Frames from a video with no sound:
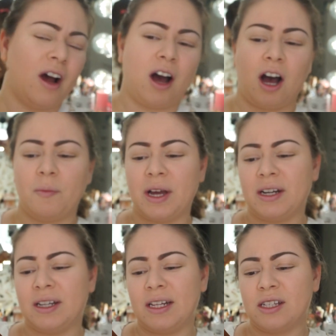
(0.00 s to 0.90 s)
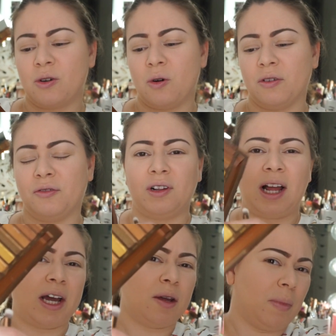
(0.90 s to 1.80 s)
and it's called
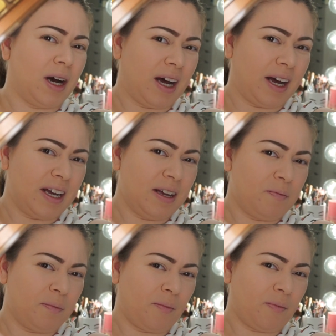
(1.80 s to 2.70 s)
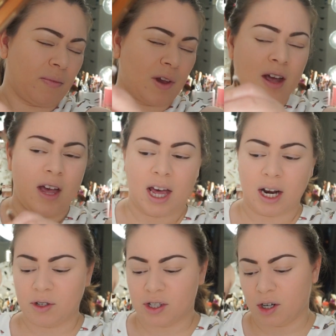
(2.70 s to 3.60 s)
Fly By. And
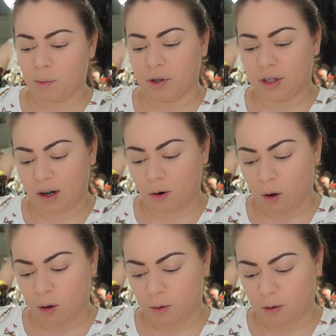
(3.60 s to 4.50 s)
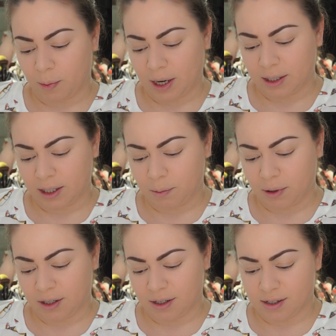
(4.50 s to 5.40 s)
I'm just gonna put that all over my lid
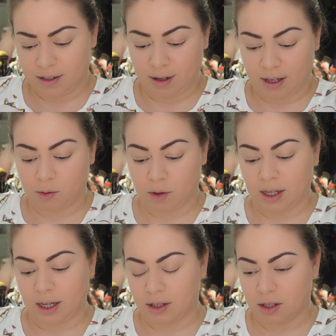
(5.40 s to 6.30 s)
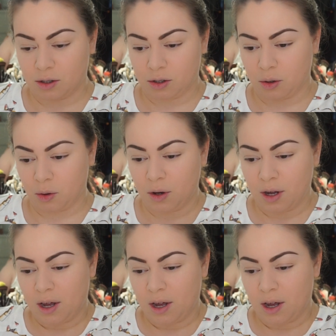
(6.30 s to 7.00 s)
because that's what I like to do.